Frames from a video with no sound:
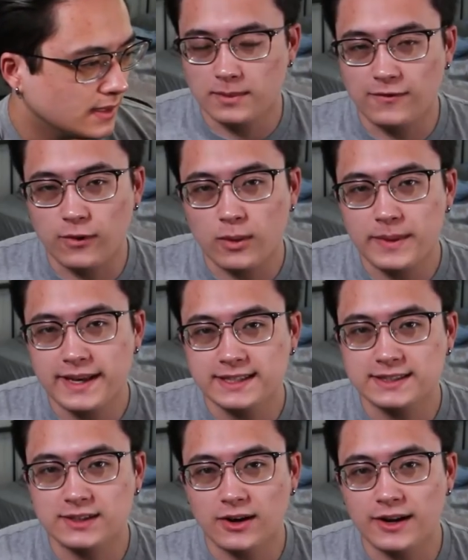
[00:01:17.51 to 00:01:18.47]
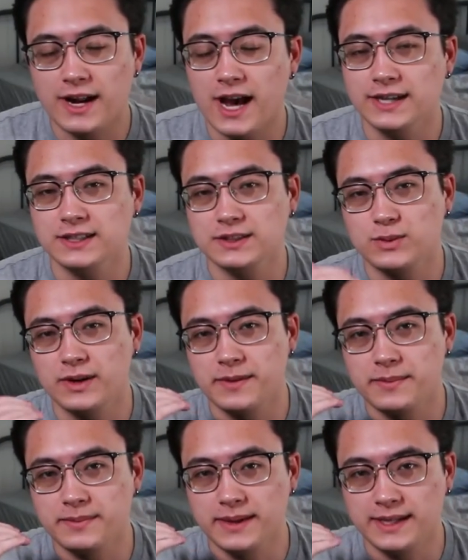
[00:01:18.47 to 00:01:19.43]
Before we get started, I just want to
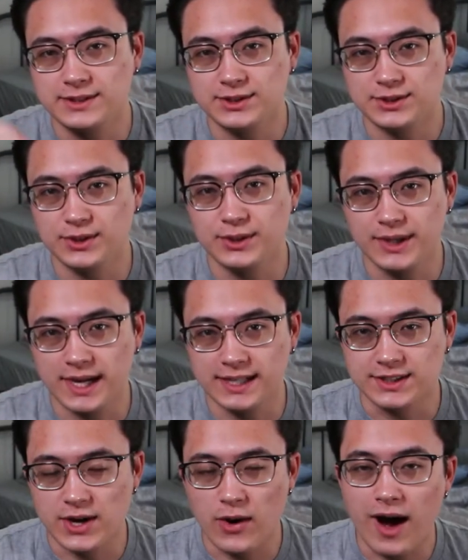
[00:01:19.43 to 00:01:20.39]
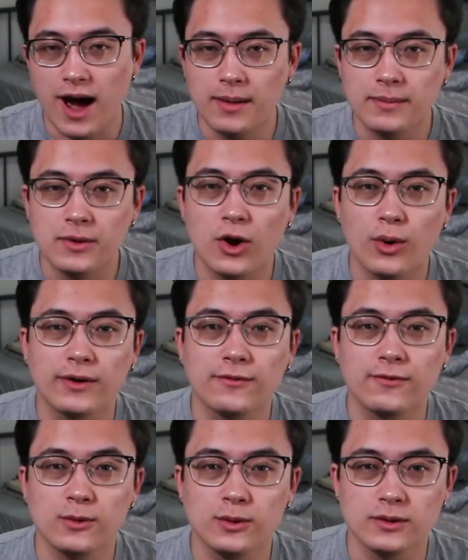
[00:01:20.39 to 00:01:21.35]
make sure you guys know I'm going
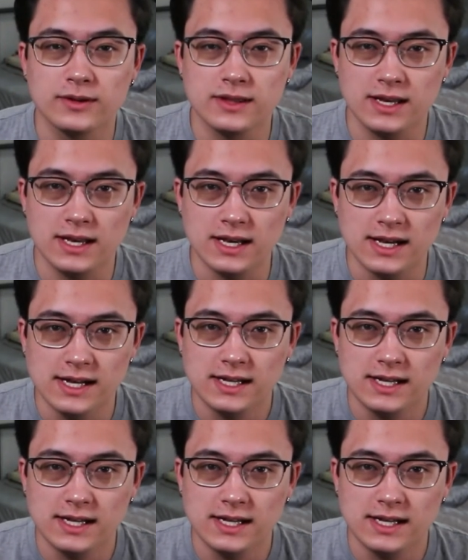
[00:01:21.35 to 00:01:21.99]
for the